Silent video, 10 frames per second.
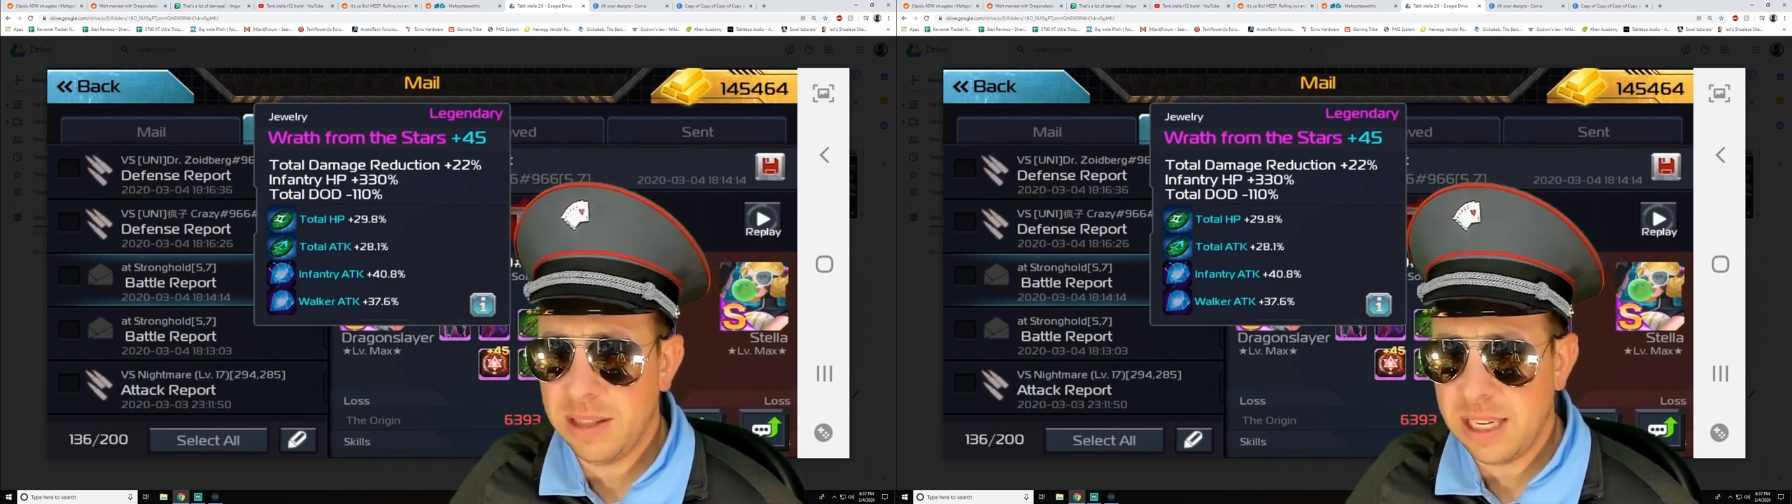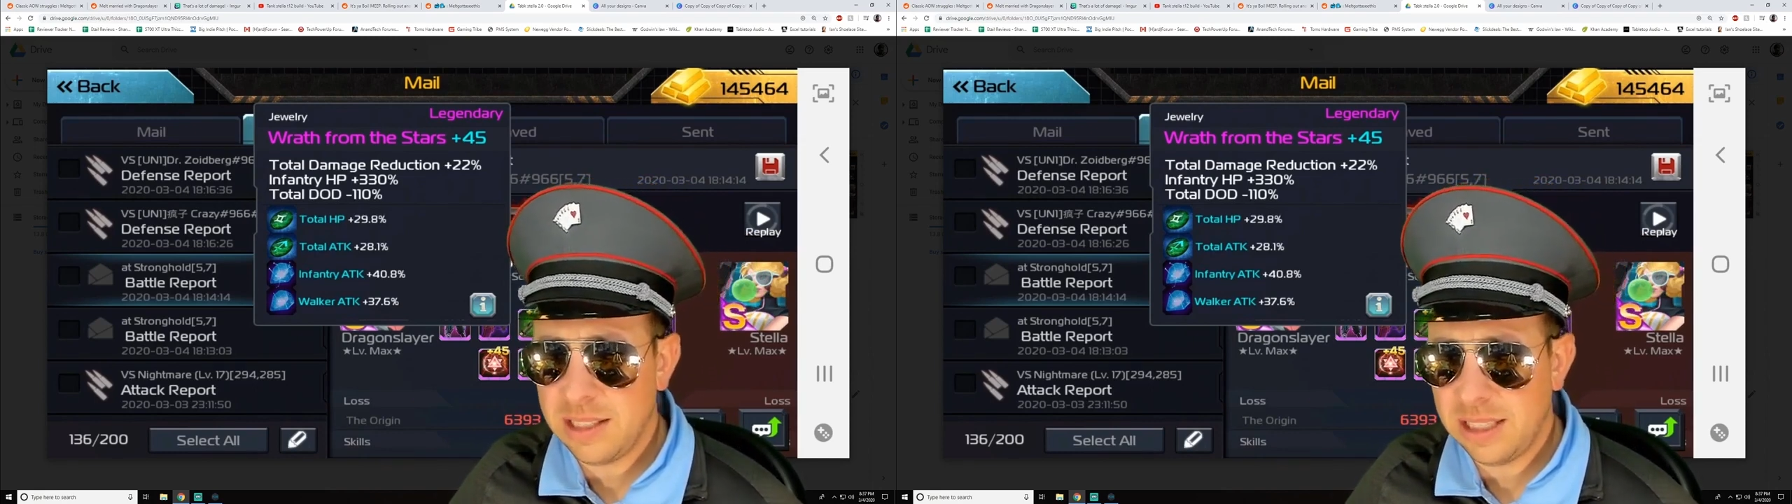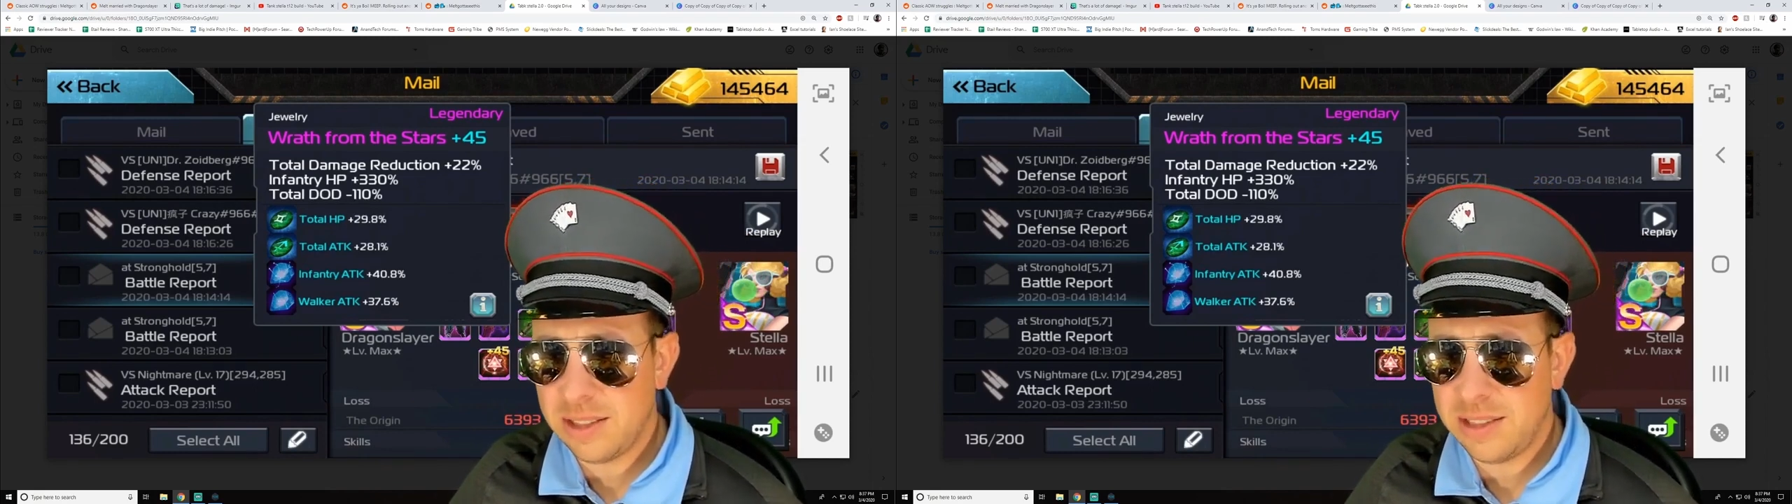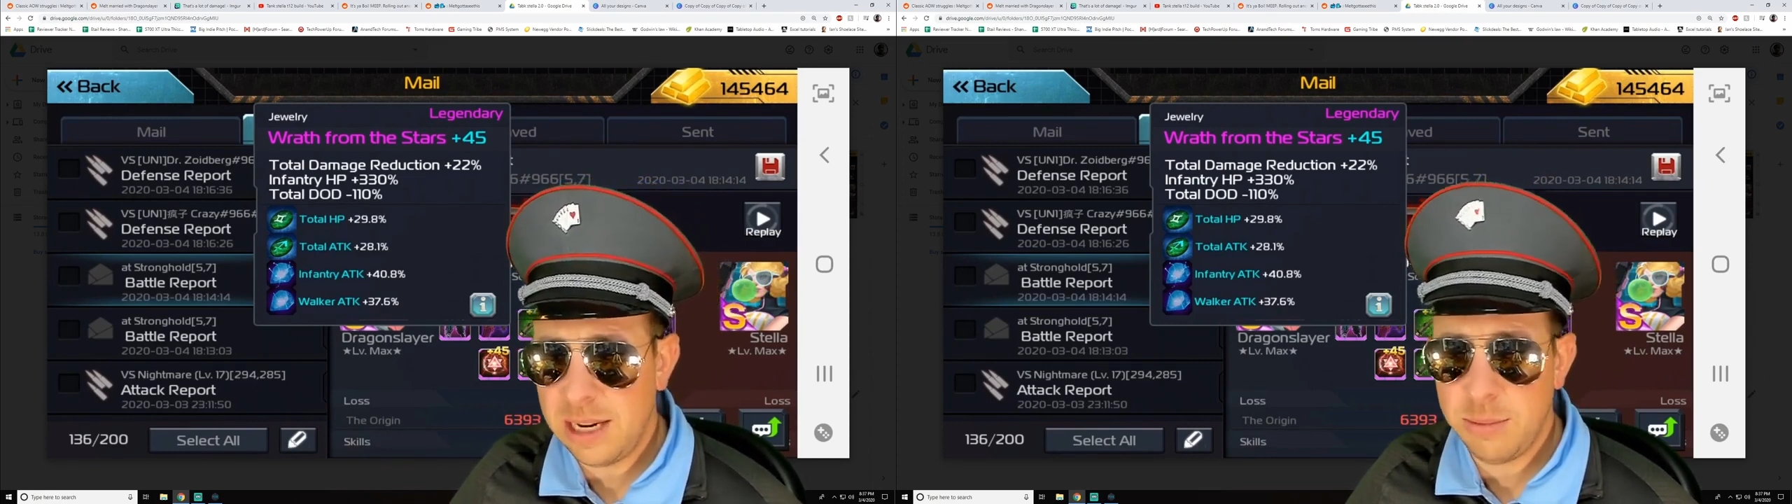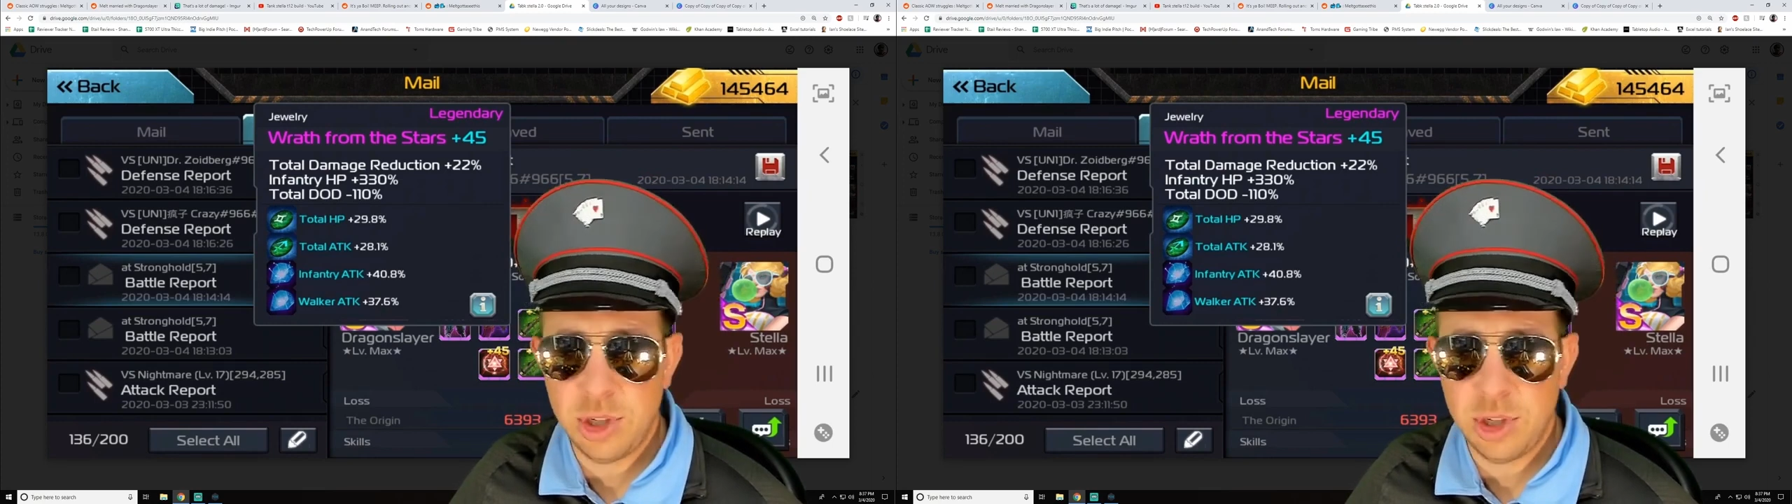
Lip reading: That's like the same